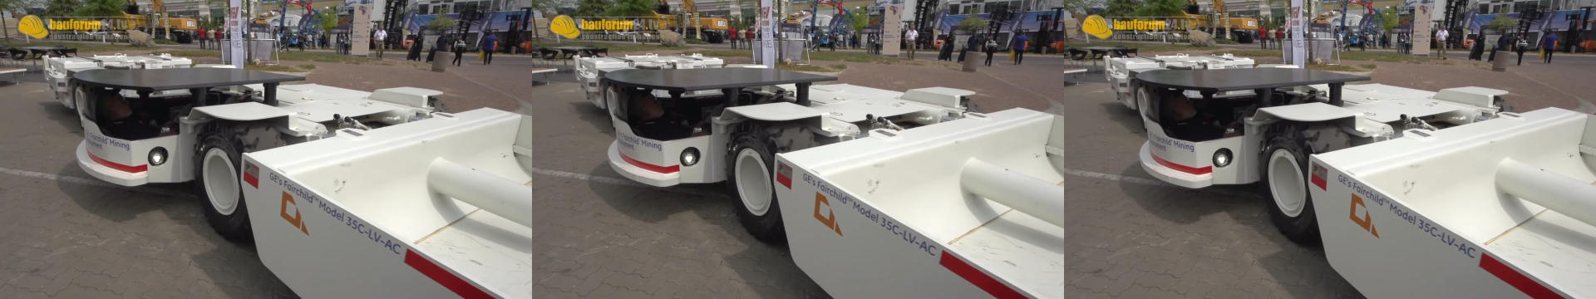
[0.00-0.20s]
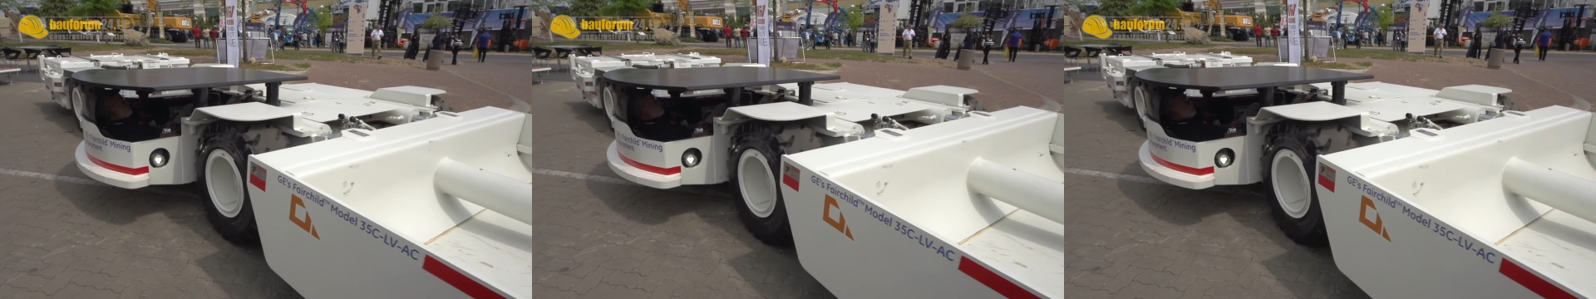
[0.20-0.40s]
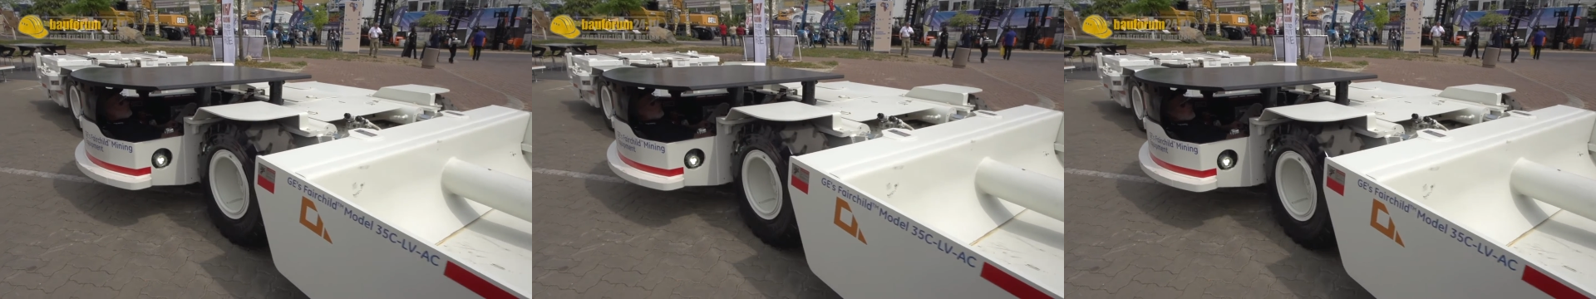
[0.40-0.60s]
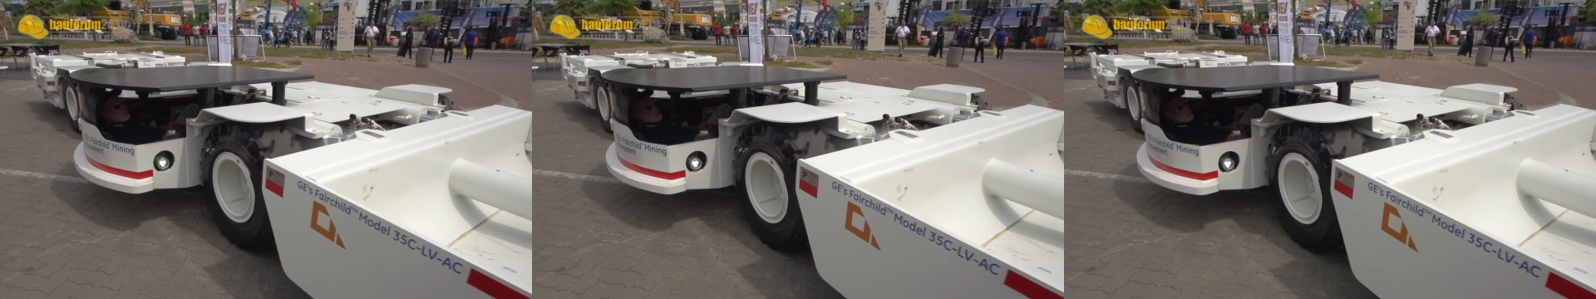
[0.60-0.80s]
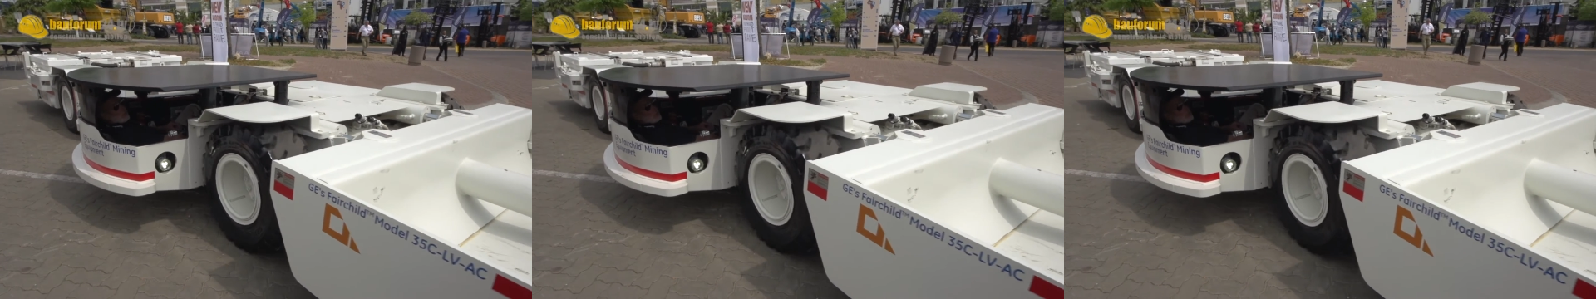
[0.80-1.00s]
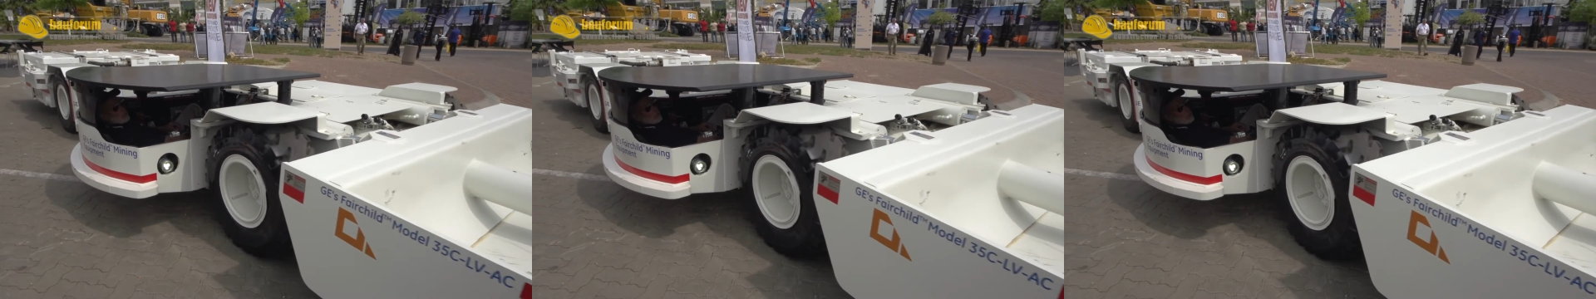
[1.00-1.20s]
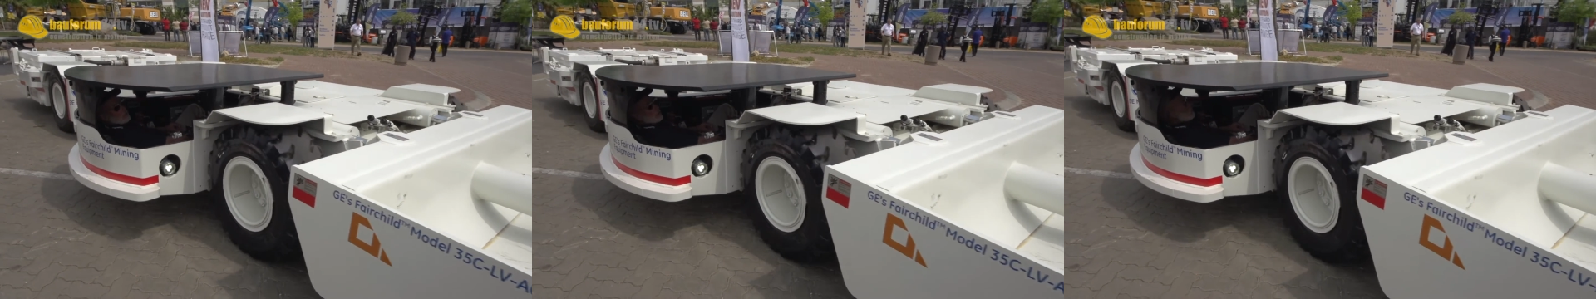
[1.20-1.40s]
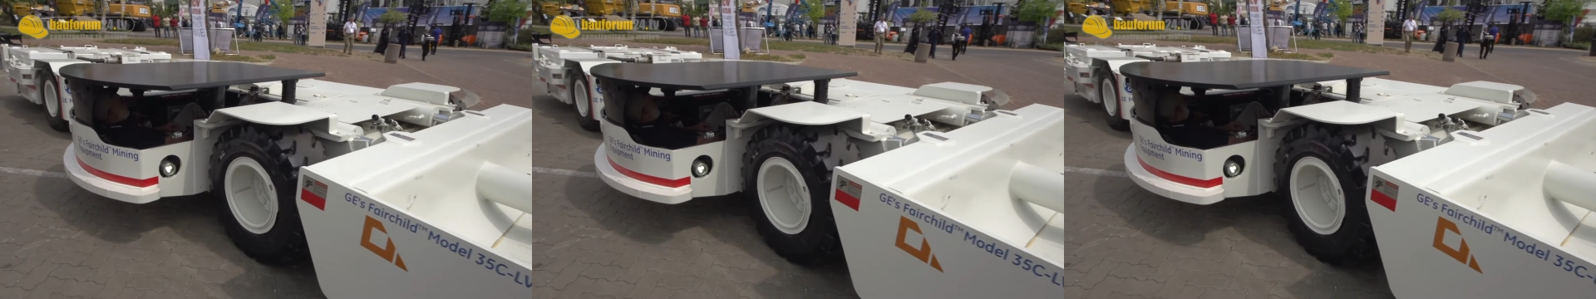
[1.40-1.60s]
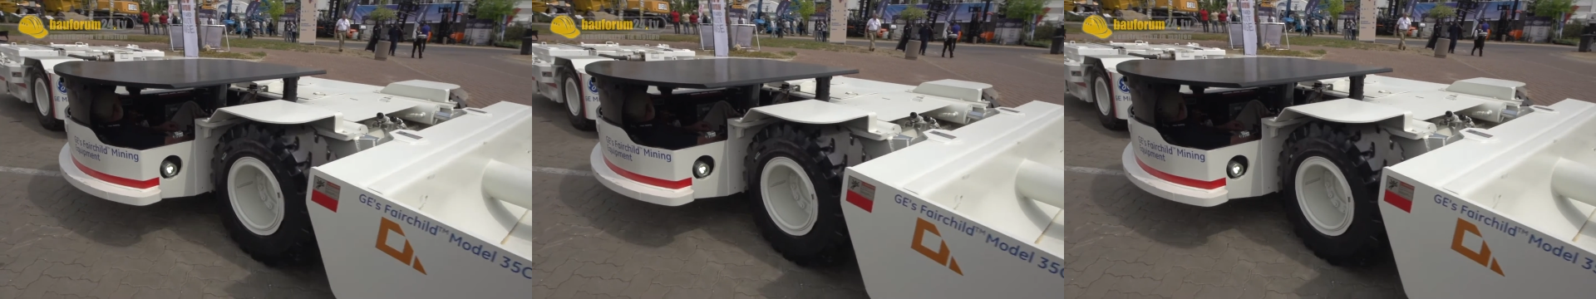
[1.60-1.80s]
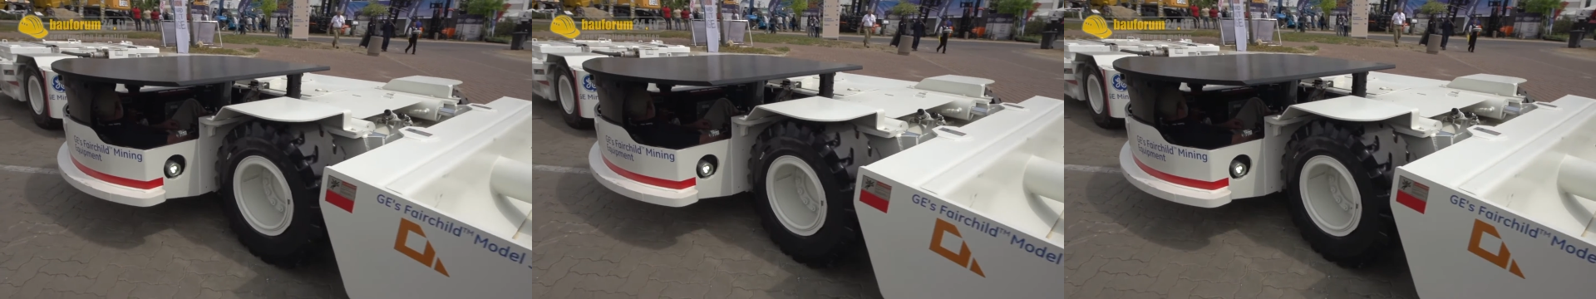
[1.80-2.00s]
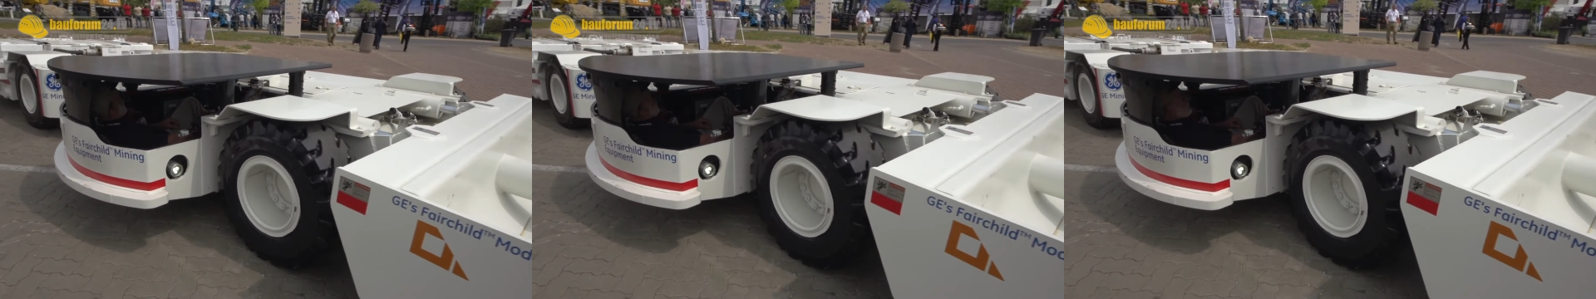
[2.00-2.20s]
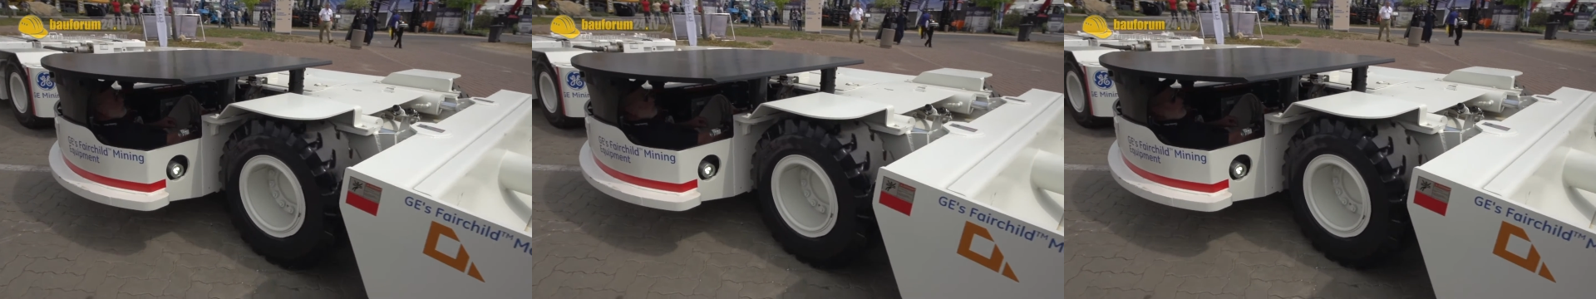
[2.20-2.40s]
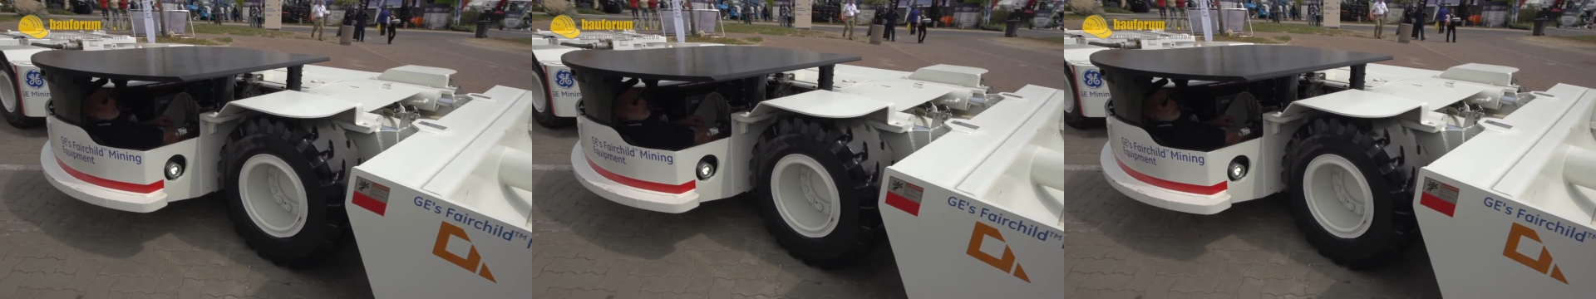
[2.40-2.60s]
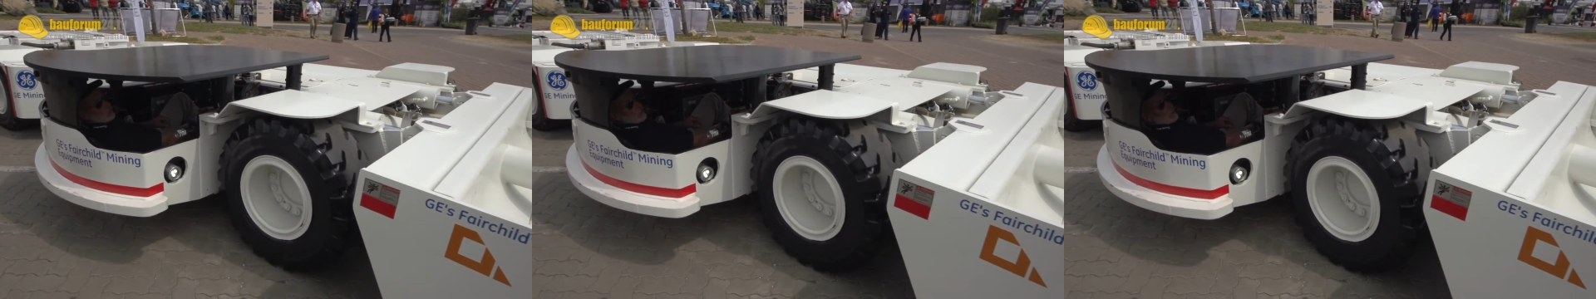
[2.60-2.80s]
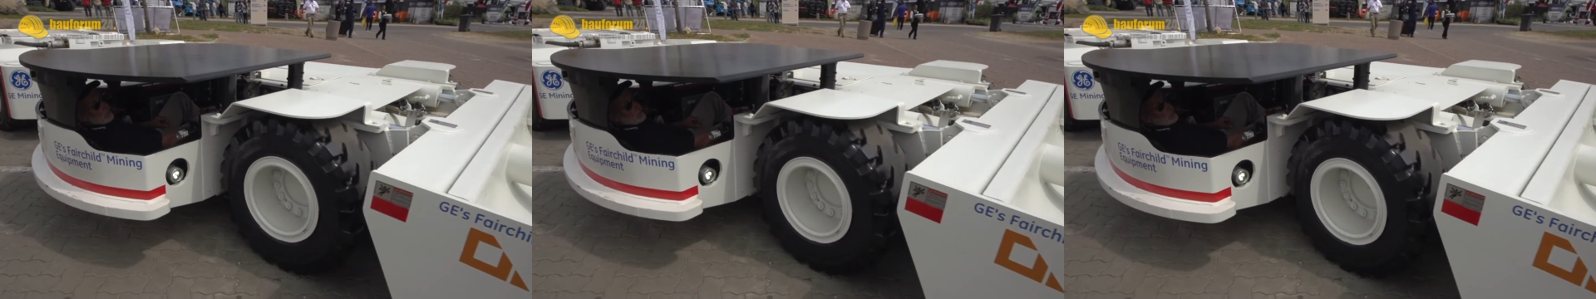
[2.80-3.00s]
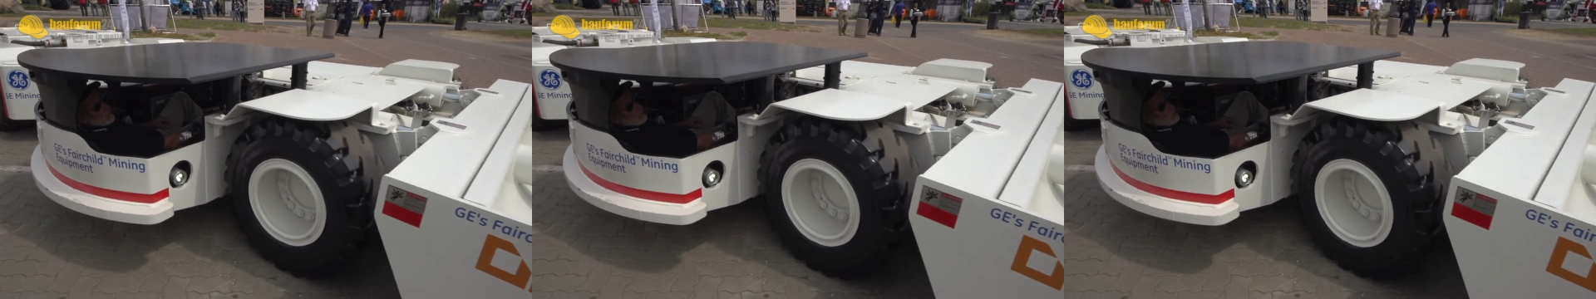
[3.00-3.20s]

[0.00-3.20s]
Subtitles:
No face is visible, so there are no lips to read.